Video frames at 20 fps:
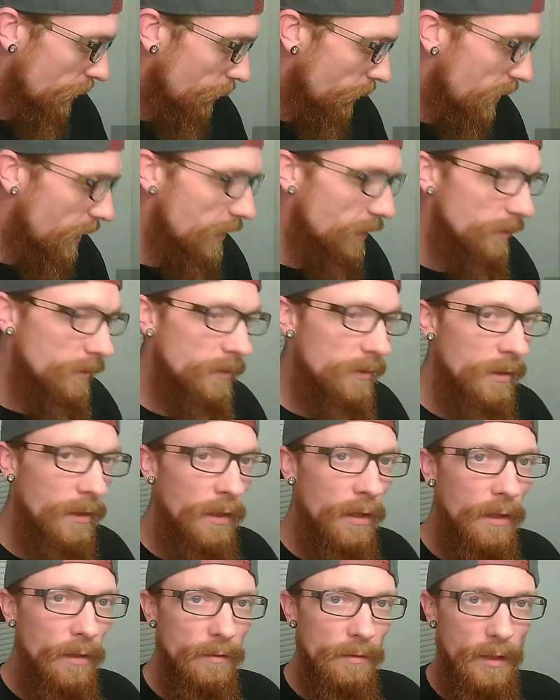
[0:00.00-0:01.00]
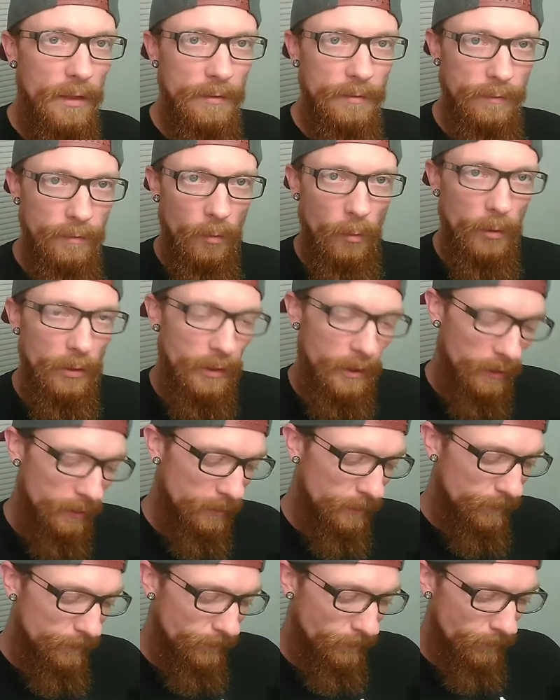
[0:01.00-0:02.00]
ingredients as Floyd
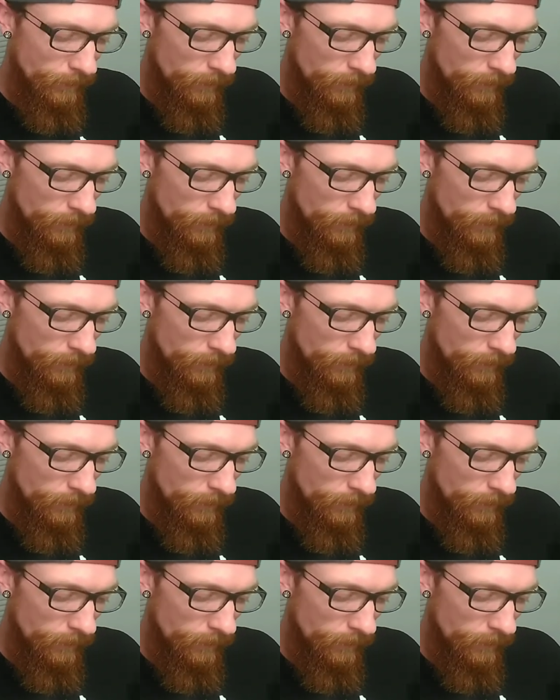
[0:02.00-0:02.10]
does.